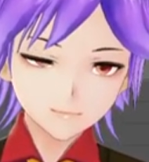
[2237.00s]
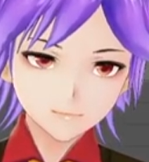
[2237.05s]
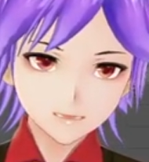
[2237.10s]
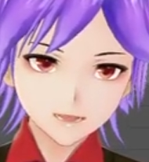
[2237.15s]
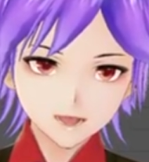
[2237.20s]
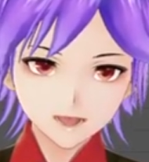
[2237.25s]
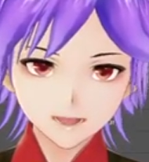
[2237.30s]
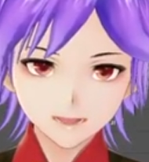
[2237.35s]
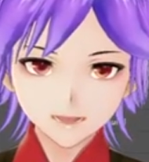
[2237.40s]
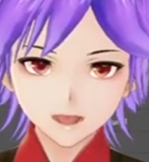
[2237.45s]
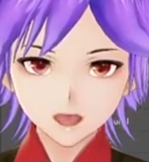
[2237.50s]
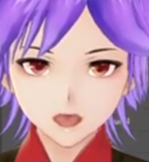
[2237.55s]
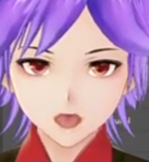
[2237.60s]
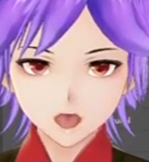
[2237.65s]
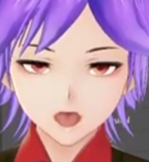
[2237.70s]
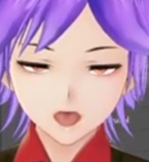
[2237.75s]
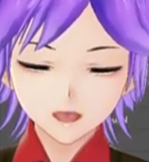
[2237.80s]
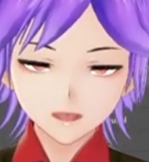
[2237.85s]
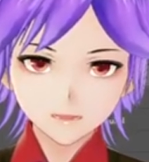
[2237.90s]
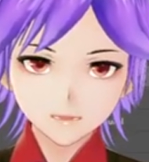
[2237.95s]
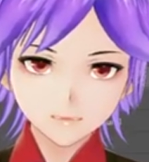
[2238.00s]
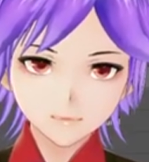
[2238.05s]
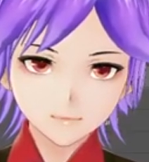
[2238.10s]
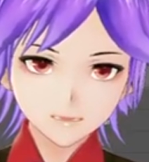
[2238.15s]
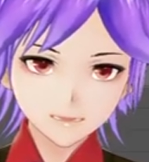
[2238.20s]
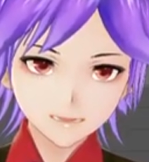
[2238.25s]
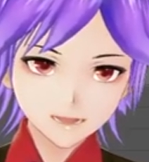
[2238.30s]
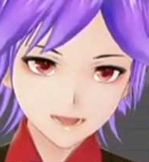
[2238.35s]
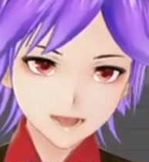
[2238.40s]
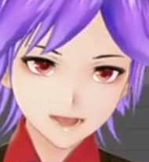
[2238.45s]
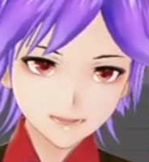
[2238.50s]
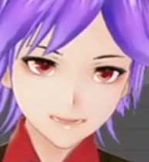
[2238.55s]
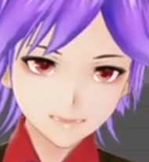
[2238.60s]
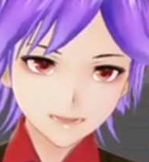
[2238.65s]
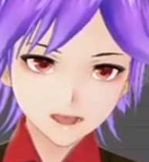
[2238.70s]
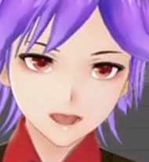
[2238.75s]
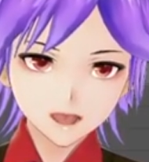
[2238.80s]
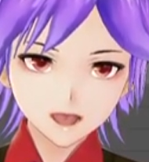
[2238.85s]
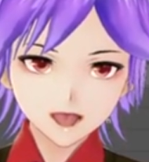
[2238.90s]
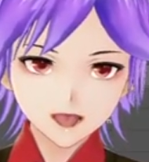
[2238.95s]
So, in the case for
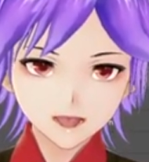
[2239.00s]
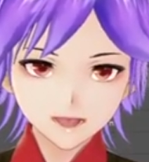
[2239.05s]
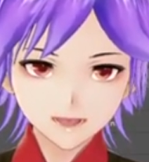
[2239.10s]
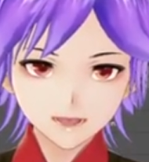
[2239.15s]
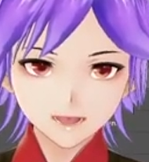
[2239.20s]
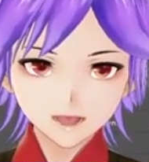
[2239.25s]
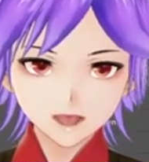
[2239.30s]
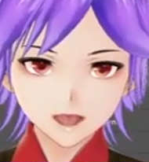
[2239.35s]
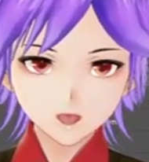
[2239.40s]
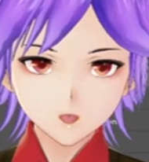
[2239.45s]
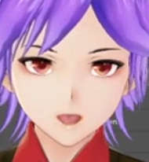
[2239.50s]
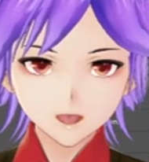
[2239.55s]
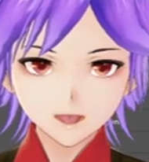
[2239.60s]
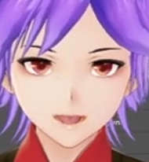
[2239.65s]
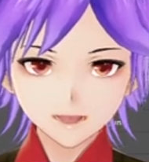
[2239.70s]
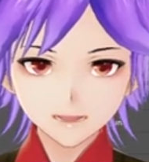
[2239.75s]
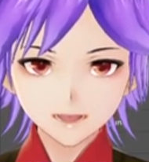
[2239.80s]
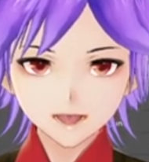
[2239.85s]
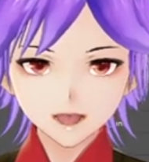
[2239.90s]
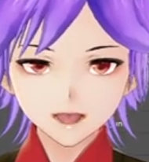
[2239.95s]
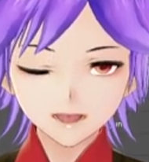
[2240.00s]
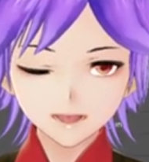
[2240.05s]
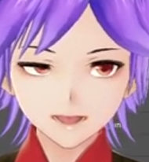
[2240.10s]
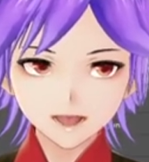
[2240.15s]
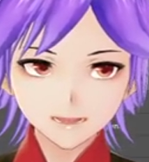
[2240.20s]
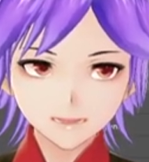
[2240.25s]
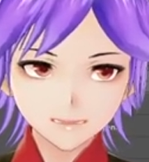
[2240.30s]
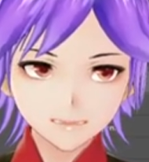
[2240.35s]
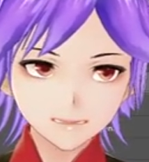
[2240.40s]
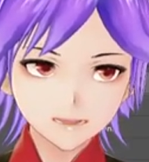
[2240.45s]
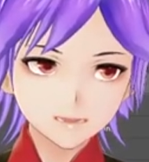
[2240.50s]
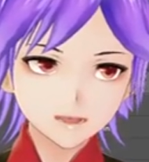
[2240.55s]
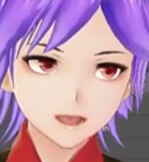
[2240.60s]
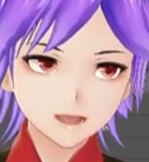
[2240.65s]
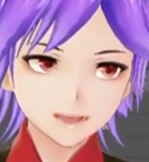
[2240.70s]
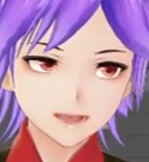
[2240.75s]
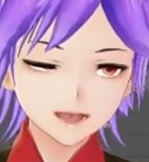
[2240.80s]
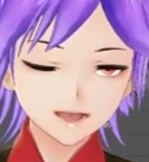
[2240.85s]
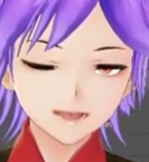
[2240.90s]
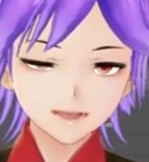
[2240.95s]
my team, we decided to split
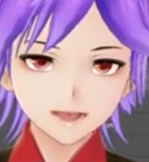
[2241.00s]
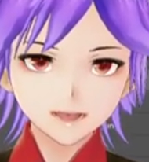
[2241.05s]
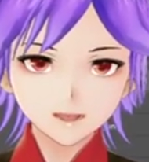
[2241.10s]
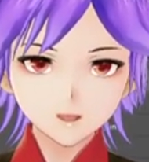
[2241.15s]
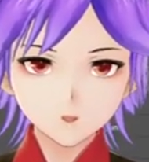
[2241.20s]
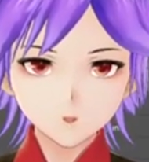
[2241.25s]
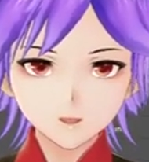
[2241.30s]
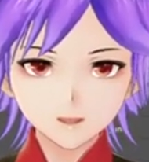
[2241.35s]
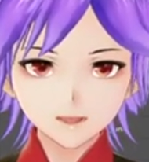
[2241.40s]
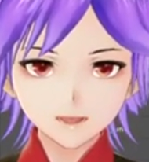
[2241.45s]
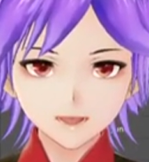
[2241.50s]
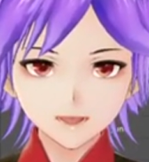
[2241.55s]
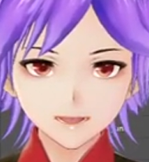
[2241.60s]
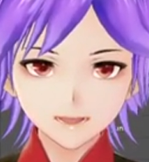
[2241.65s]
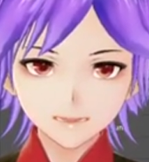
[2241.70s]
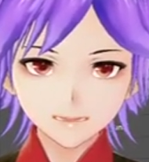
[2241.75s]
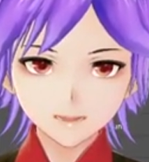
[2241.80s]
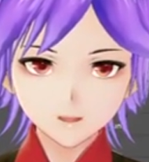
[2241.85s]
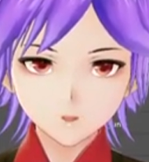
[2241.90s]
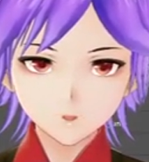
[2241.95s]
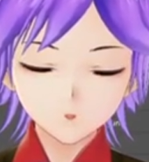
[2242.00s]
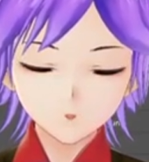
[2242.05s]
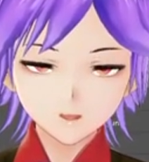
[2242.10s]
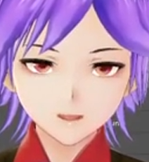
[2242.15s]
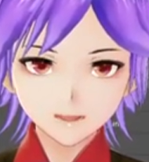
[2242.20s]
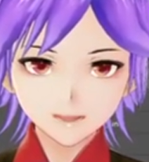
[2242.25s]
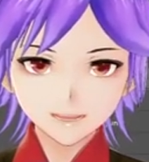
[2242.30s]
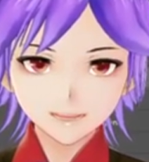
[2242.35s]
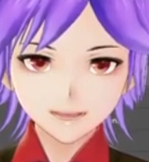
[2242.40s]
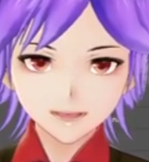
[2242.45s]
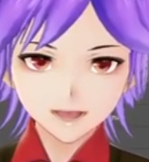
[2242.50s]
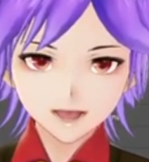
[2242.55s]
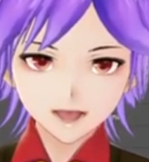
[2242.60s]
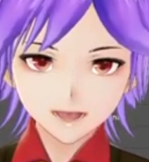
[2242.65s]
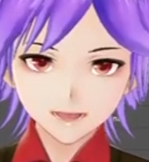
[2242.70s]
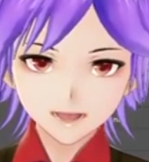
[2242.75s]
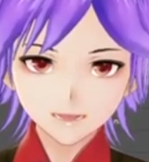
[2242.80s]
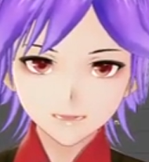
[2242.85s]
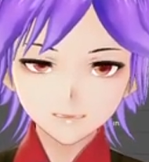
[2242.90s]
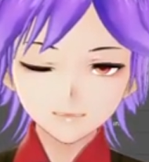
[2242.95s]
into two teams to take out
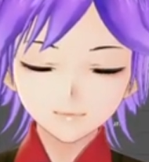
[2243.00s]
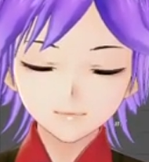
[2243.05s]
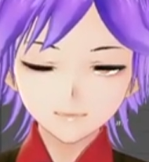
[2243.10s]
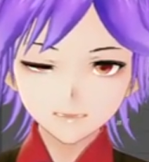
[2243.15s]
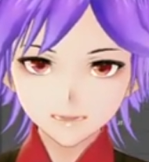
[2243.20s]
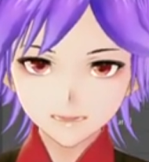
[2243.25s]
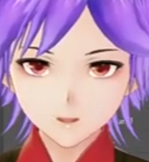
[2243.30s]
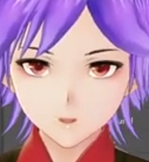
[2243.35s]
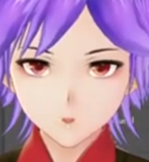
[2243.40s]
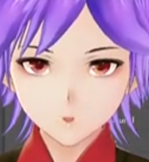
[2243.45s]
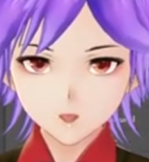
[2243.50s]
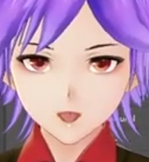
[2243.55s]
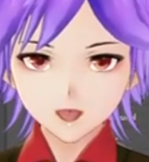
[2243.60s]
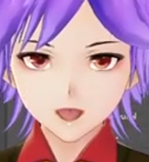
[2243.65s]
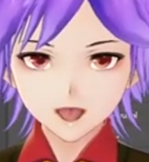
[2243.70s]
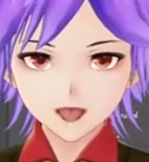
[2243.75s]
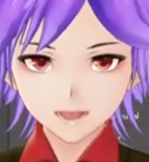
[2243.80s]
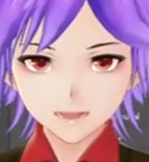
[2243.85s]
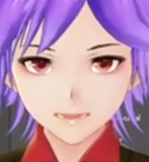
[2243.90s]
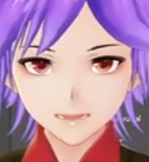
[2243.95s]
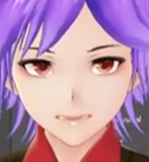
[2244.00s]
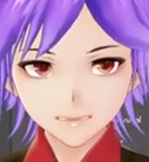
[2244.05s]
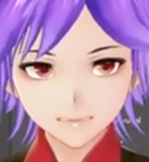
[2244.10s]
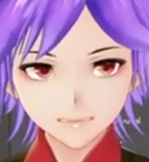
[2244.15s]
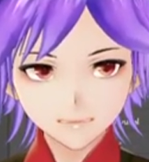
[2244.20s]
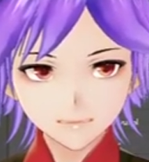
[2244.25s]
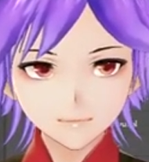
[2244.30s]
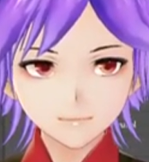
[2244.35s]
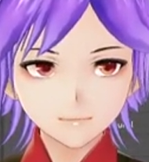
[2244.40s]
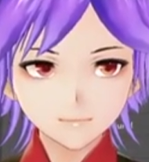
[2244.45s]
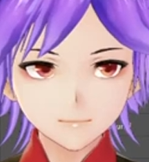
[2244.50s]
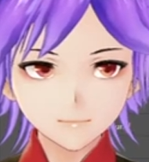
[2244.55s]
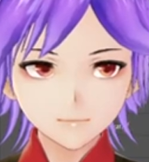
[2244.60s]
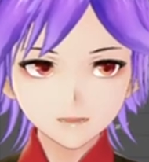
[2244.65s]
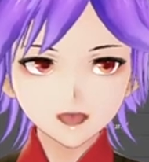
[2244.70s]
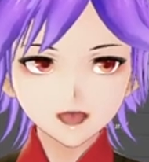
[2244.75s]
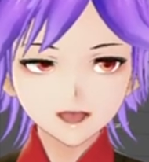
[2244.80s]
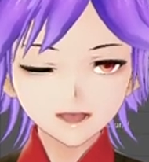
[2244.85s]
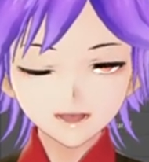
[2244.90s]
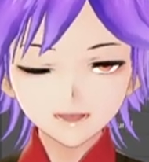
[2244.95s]
two of the bosses and
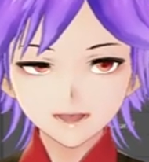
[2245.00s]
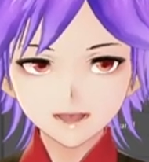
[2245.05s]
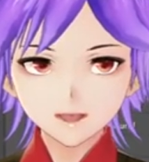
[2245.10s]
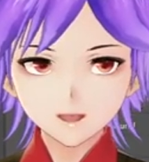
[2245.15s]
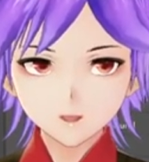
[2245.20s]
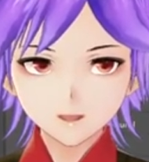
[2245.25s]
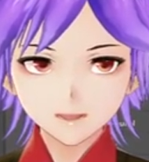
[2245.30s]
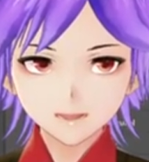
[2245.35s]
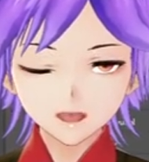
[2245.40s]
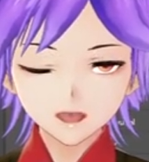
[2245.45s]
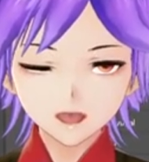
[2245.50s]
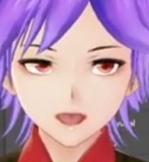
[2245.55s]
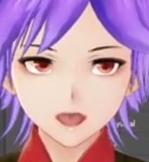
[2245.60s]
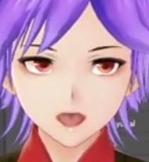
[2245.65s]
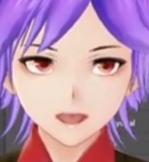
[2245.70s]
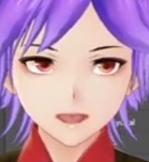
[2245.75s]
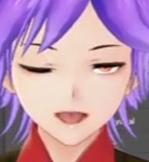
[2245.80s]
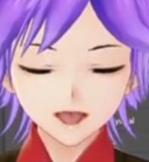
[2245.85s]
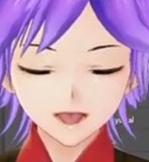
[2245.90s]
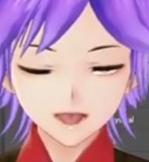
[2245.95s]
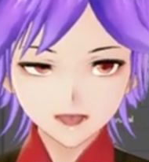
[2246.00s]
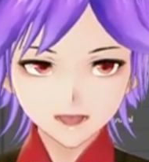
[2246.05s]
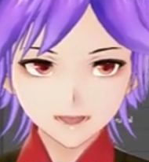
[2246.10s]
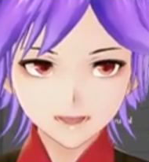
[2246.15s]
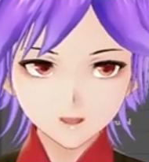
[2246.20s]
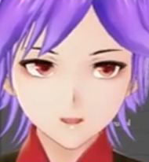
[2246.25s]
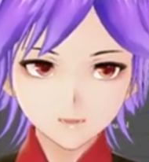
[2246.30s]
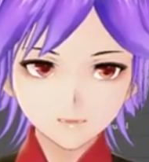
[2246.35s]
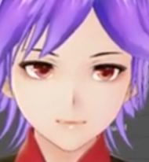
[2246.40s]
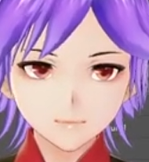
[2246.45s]
then join up for the third one.